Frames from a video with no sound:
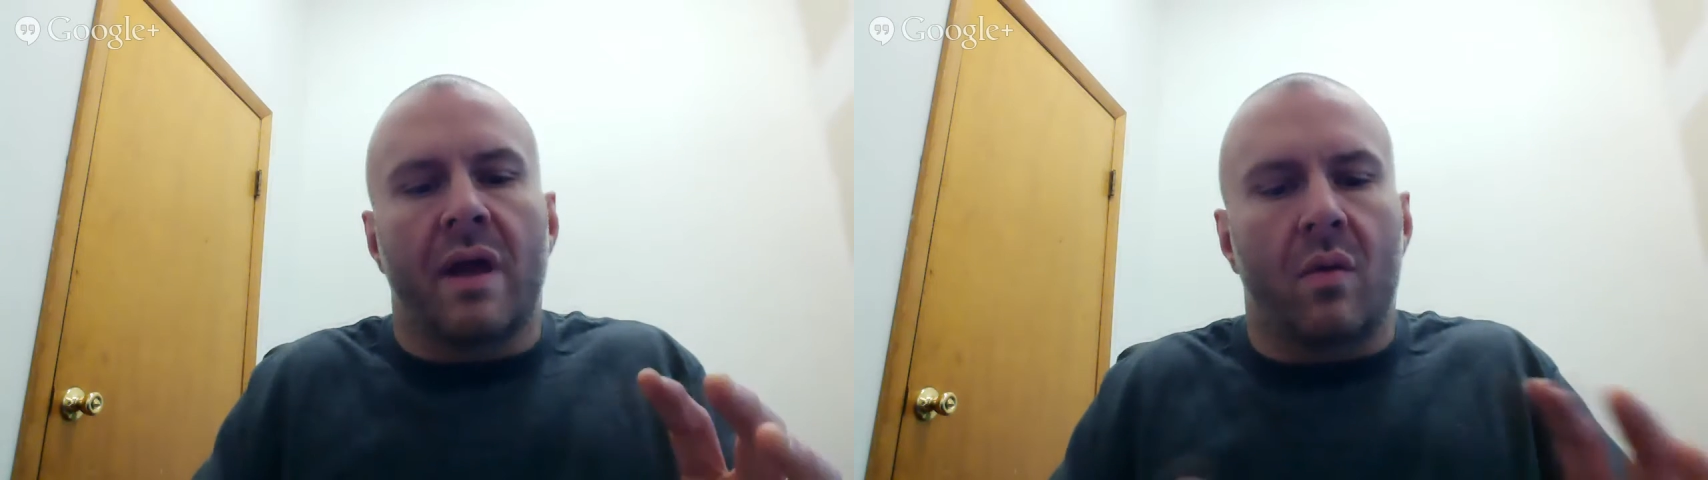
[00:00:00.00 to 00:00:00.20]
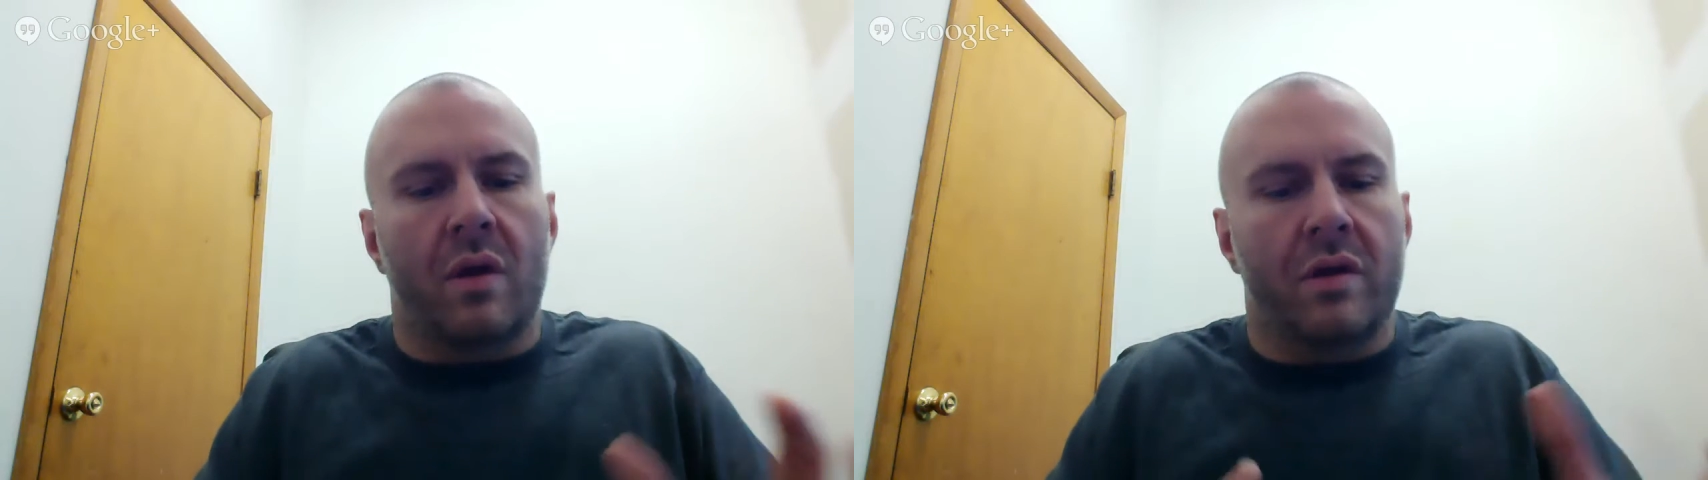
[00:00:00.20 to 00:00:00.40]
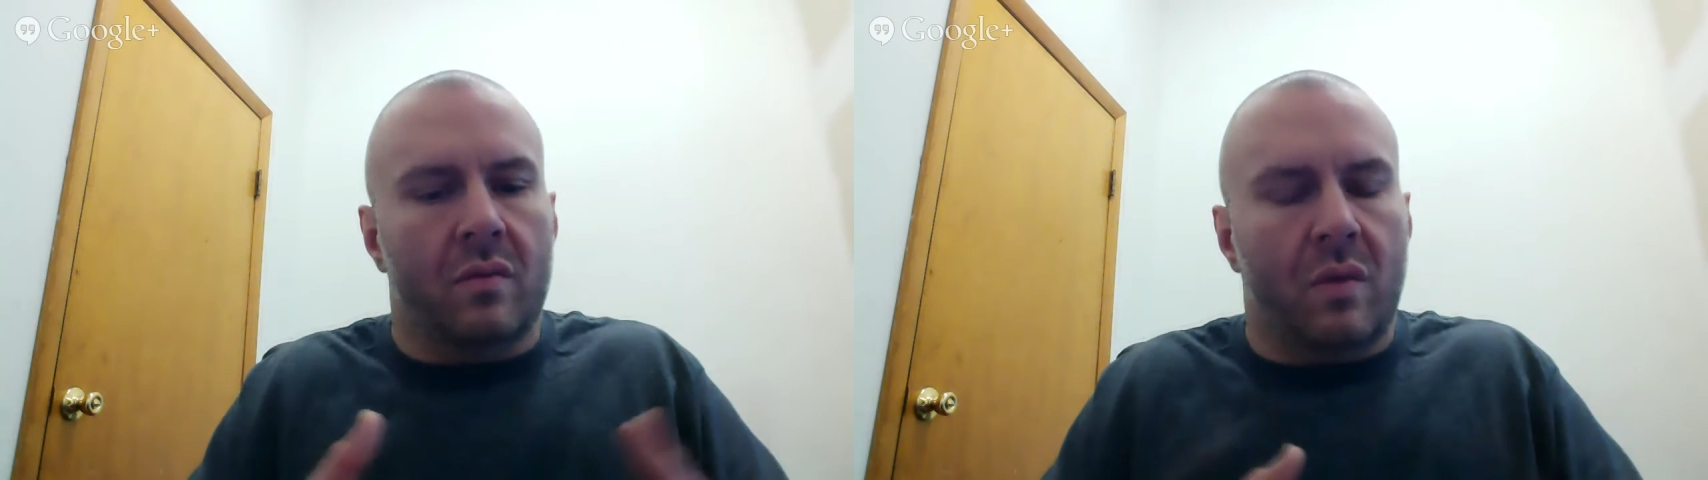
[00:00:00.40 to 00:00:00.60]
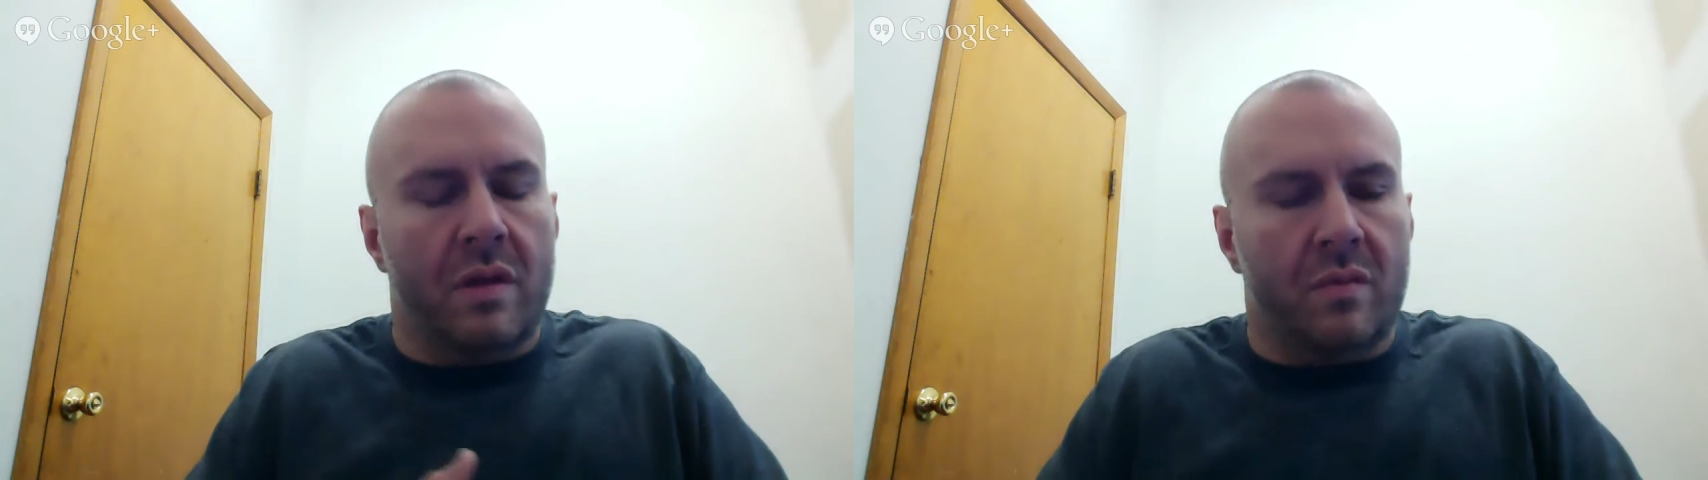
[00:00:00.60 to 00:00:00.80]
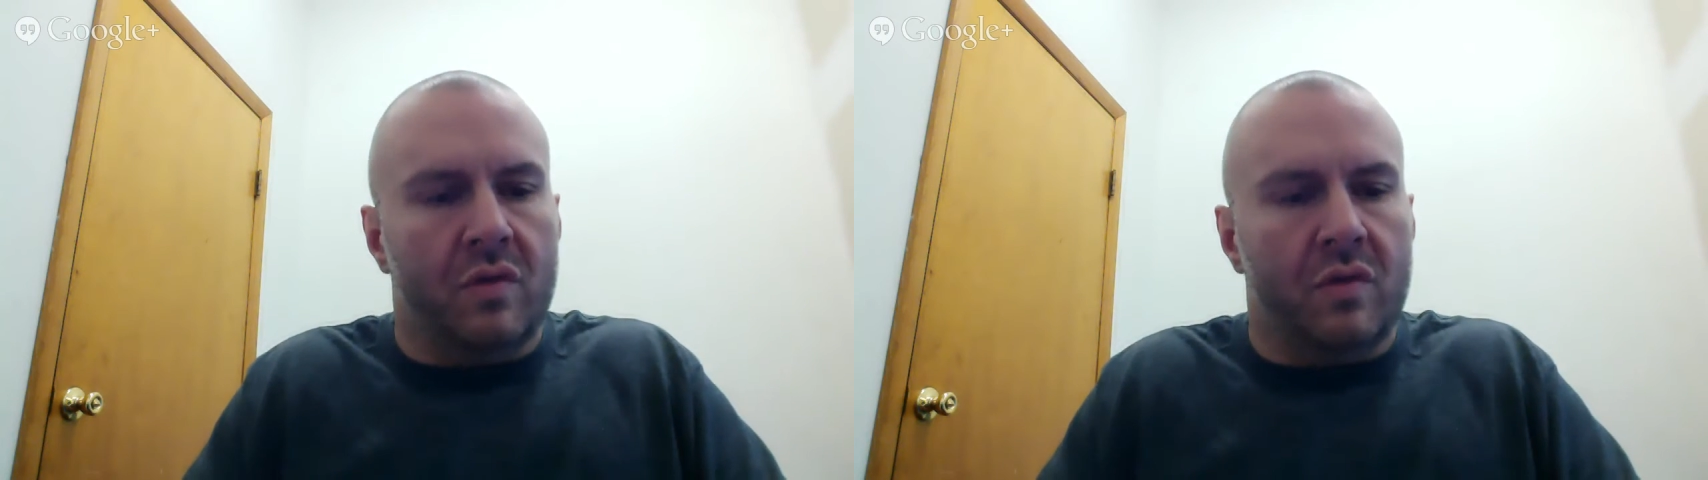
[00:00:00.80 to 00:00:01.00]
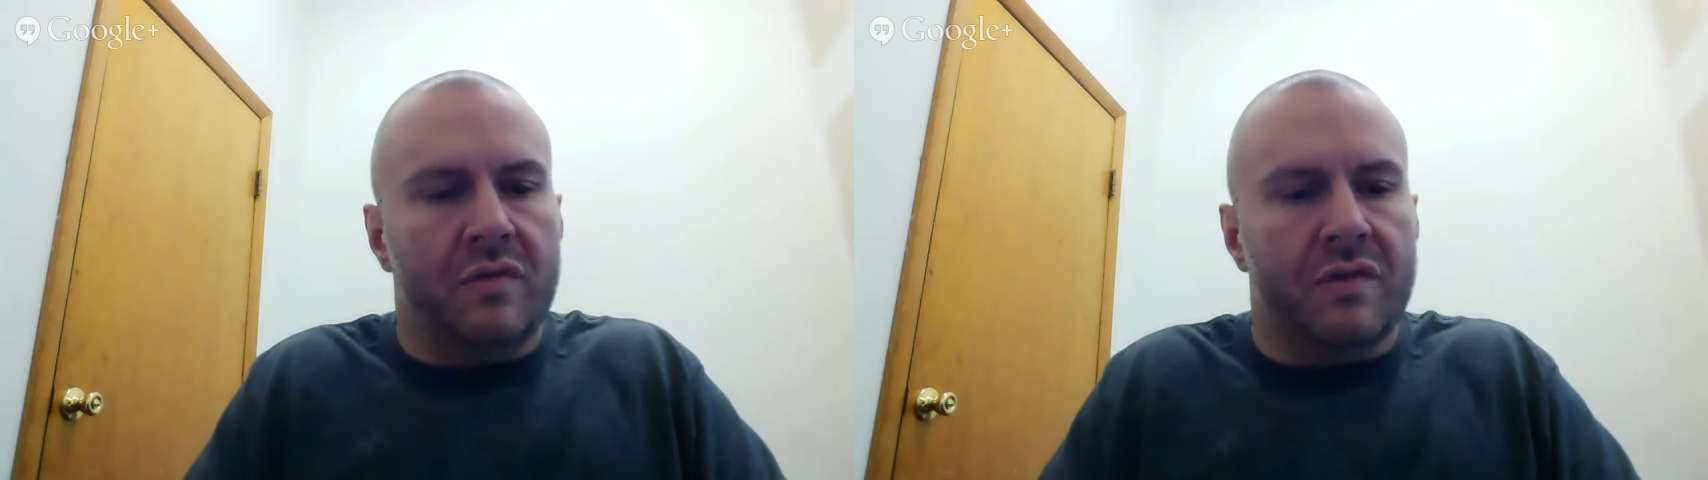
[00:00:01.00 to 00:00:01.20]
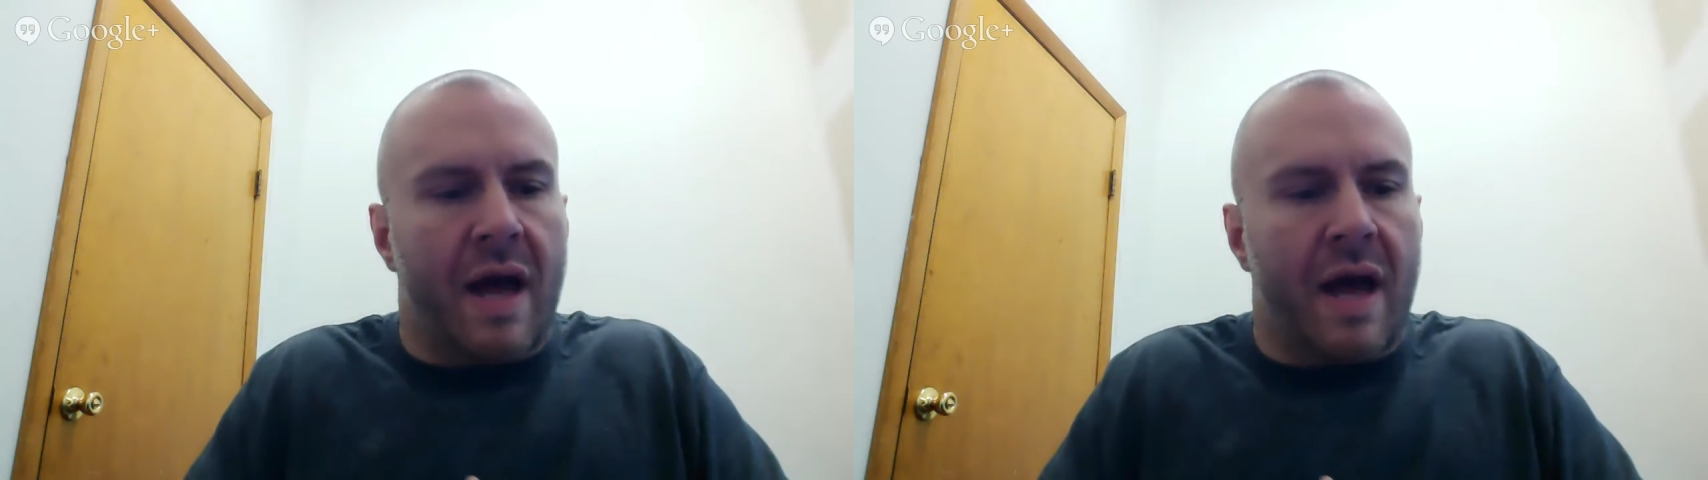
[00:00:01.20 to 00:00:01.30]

when you move to